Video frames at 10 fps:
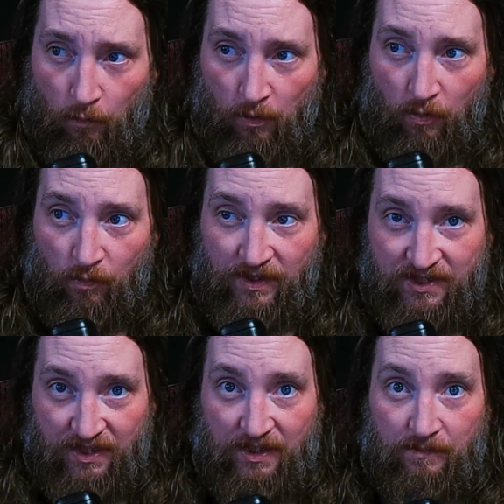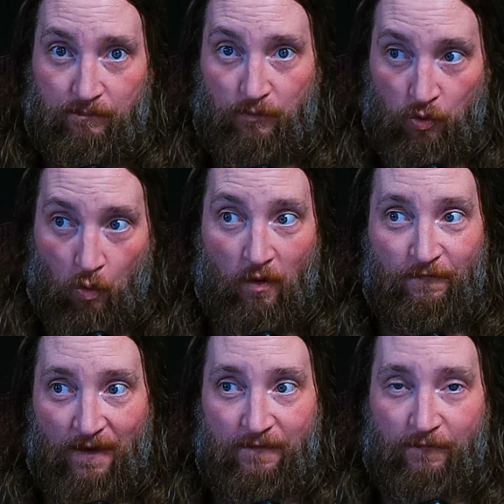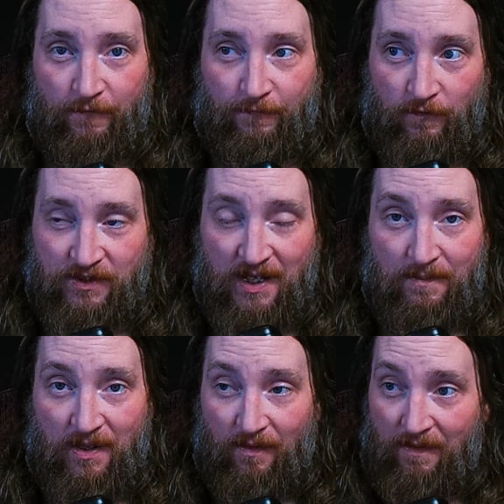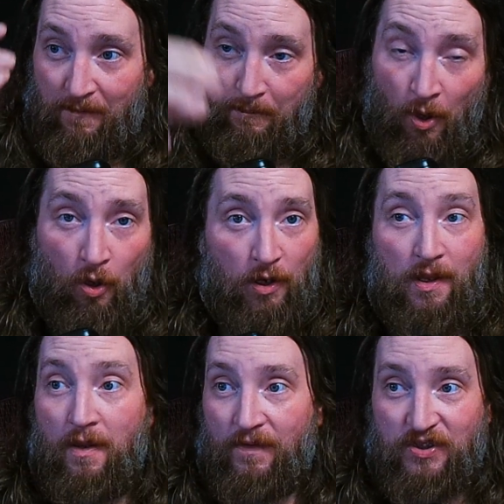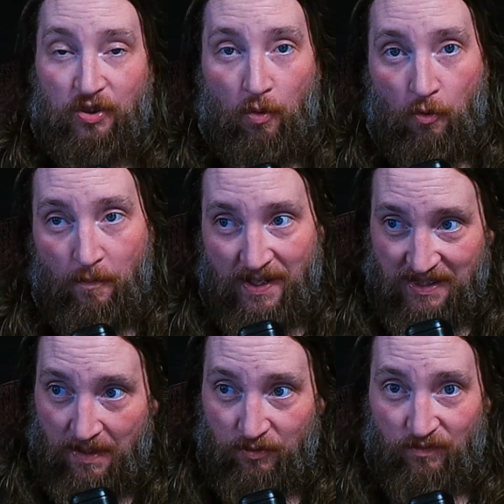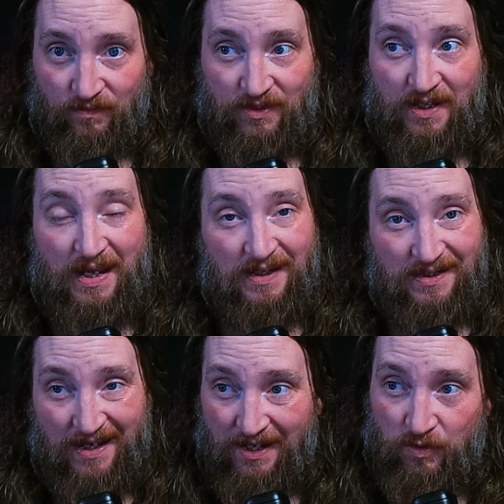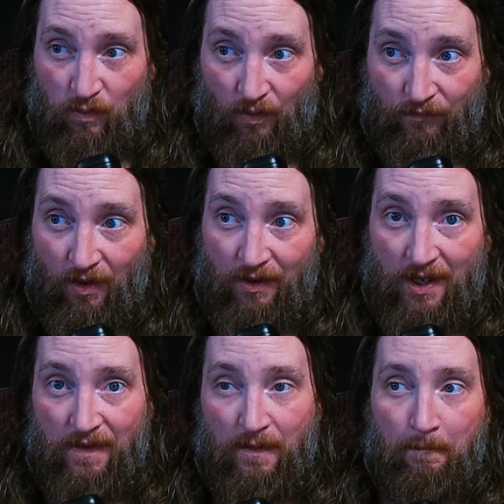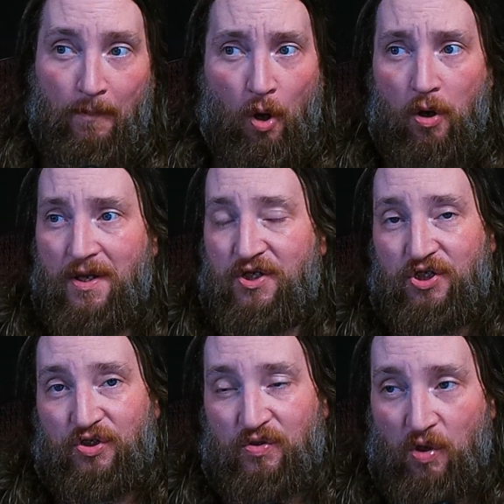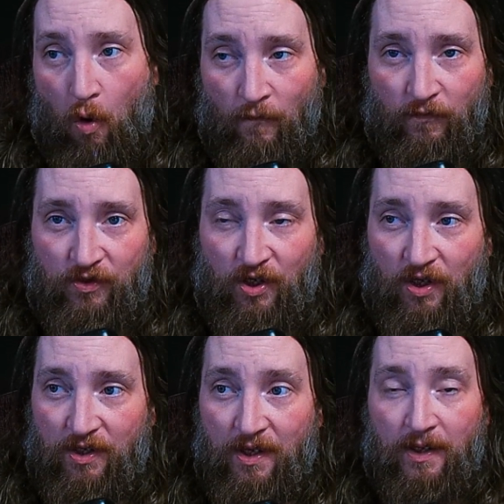where we see Cora fight for the first time. Now, in the barn, the slow-mo makes absolute sense and it's well done. In the bar, it's just overdone.